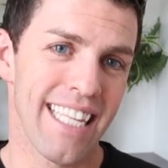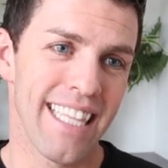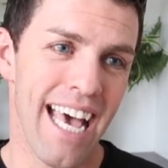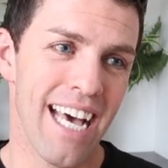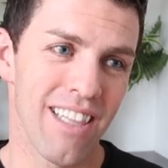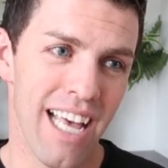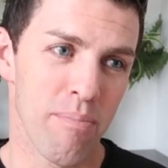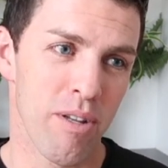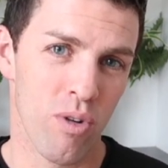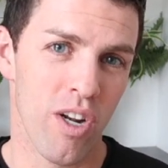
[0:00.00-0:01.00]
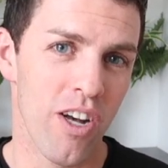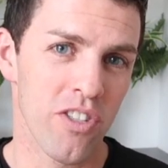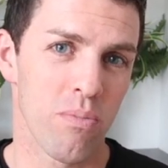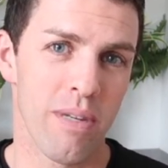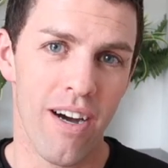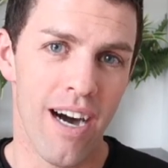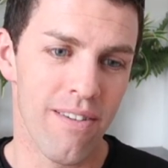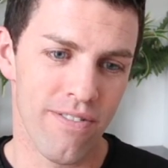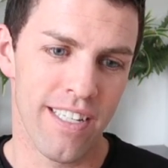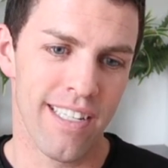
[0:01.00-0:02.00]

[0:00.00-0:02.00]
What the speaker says: then that alignment would also be off